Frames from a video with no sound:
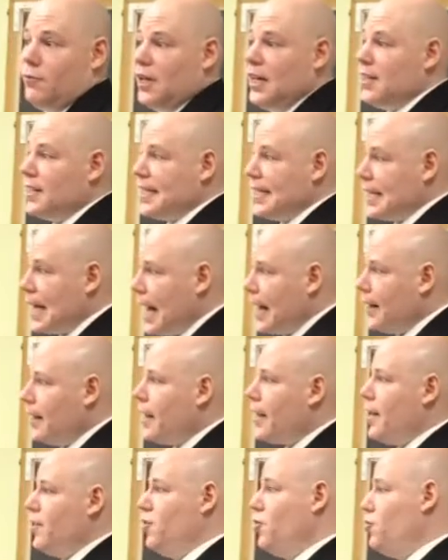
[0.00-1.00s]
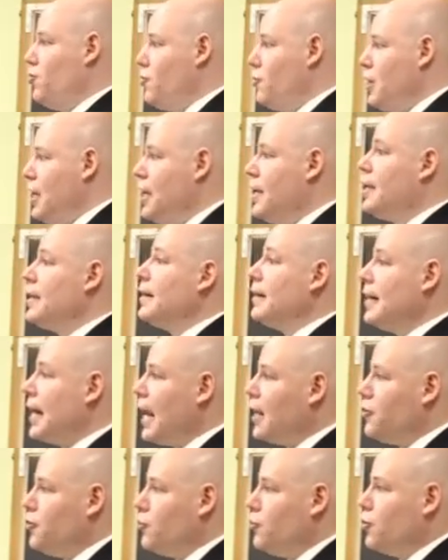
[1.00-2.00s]
is stylized, is unique.
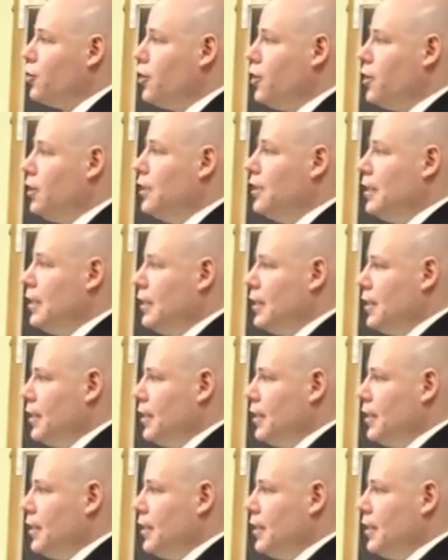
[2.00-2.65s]
That you could